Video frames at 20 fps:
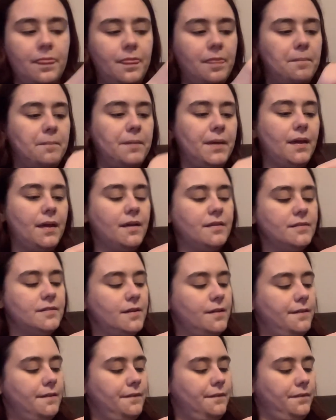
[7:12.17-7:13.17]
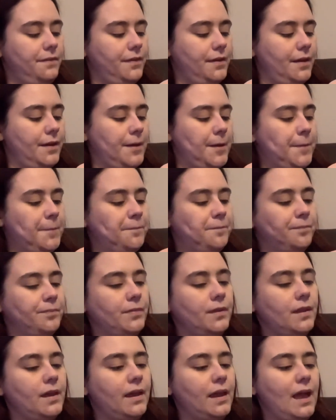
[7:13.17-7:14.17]
Because of the,
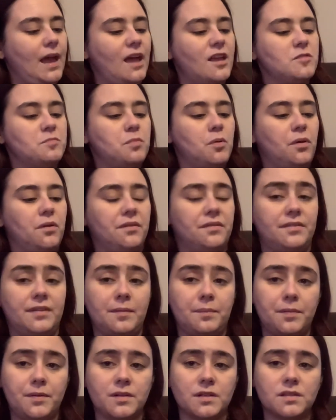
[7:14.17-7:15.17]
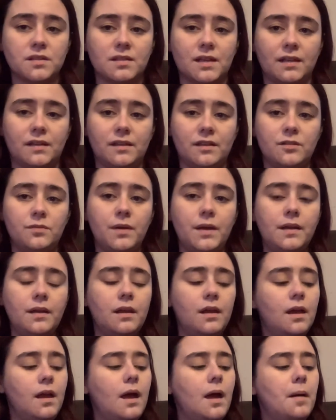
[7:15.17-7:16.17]
like it has both zippers like this one,
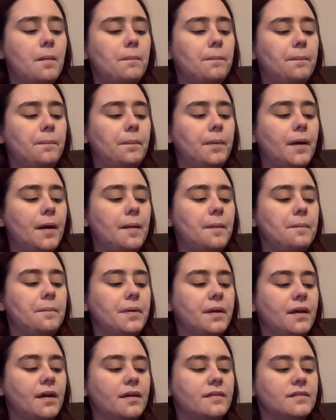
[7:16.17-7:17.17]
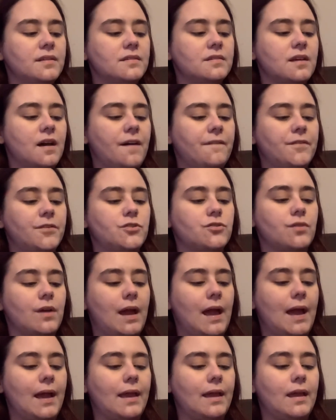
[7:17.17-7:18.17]
but because it's off the
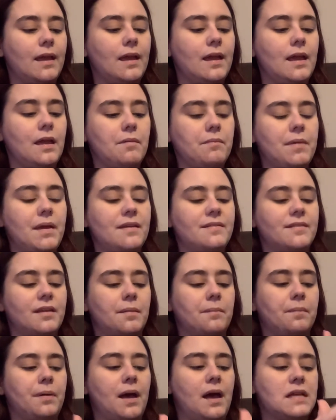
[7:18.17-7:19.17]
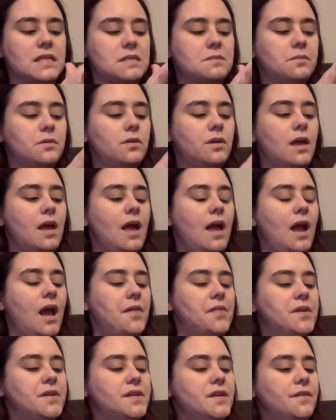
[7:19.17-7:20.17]
track, it makes it impossible.
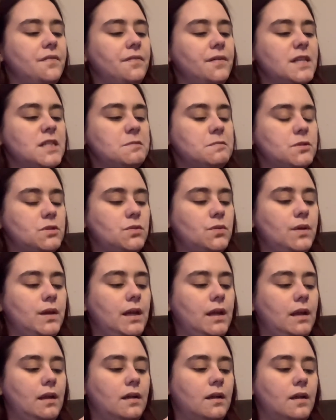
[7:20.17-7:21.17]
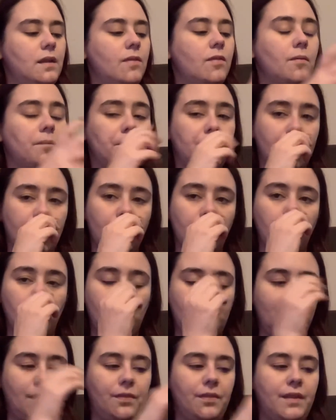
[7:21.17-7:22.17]
And the difference between the bigger
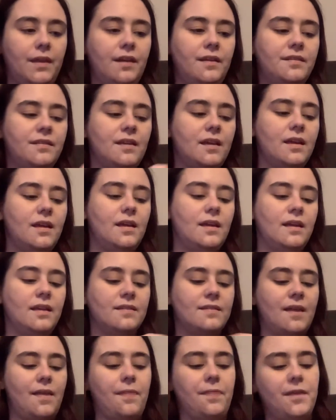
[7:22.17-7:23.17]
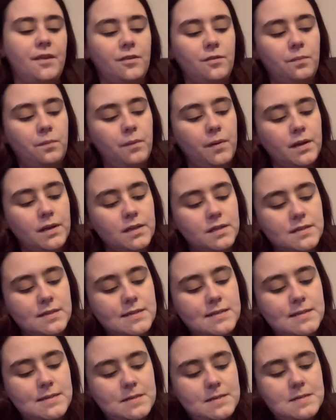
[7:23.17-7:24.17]
one and this is that this one,
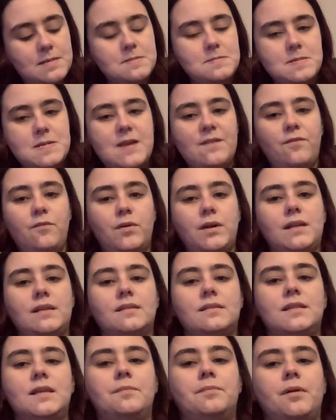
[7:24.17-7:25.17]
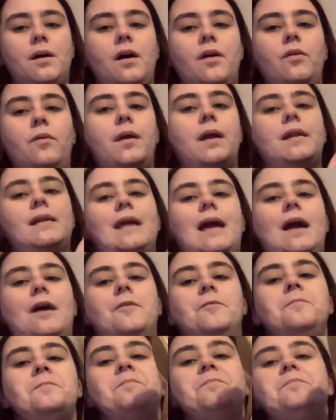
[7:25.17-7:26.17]
even when it's zipped all the way
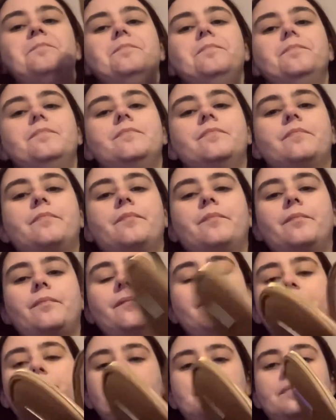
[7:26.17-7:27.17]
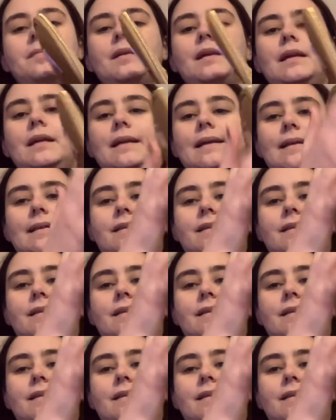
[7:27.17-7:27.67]
down, it